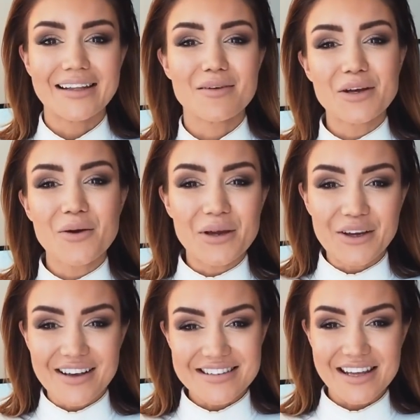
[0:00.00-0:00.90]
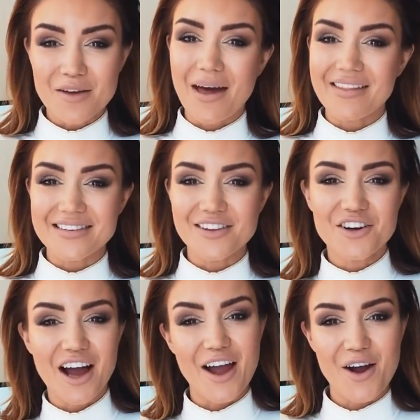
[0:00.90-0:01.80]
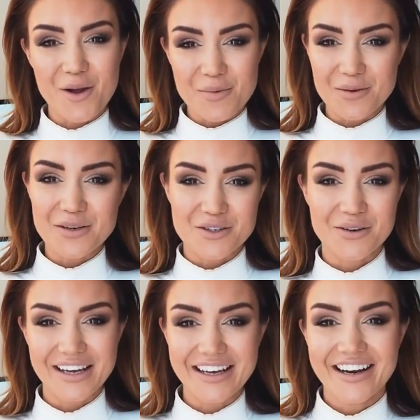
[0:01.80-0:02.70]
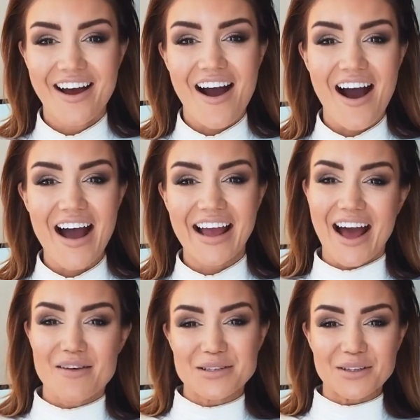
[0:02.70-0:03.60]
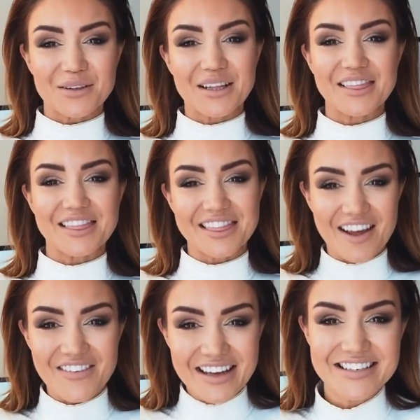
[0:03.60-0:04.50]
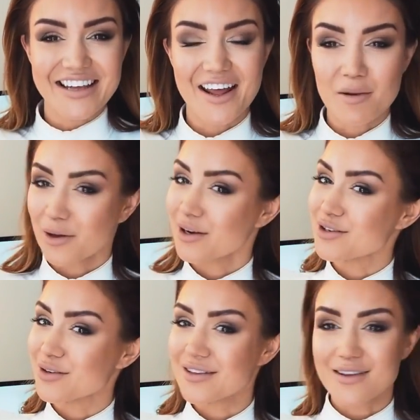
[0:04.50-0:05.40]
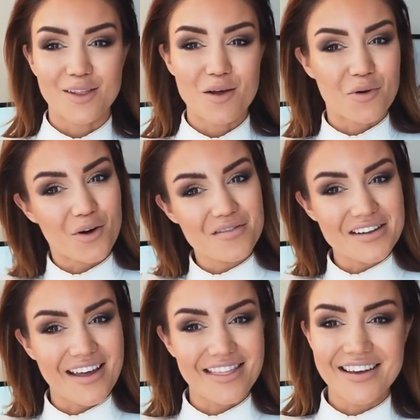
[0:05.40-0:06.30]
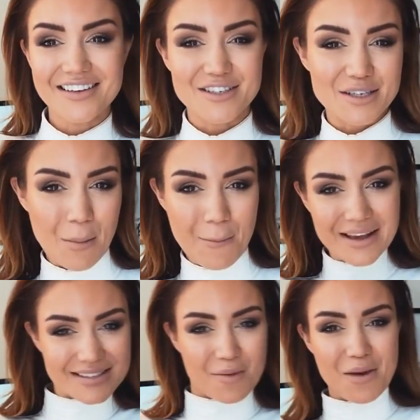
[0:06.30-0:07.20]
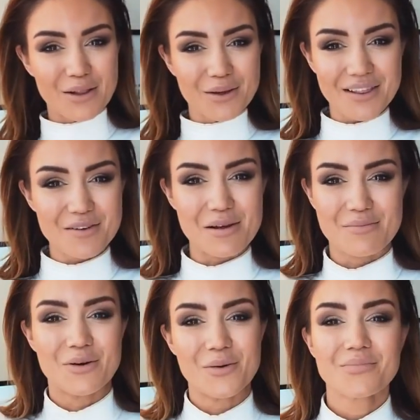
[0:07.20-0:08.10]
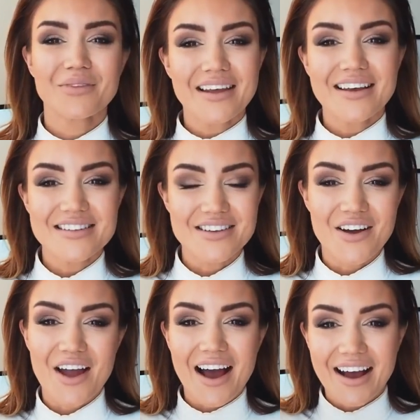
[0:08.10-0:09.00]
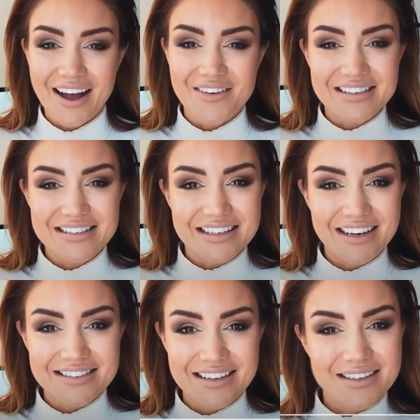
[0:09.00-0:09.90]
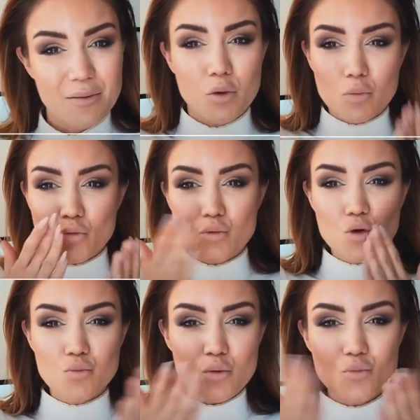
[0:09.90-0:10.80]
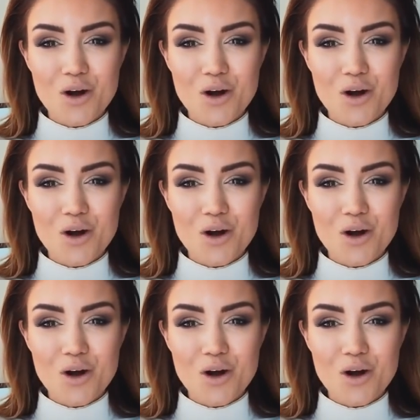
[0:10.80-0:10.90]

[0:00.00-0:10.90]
Let me know what you guys think about this look. I hope you enjoy it. I absolutely love it, and I'm gonna do this a lot more often, I think, just to mix up my look a little bit more. So, can't wait to see you guys next time.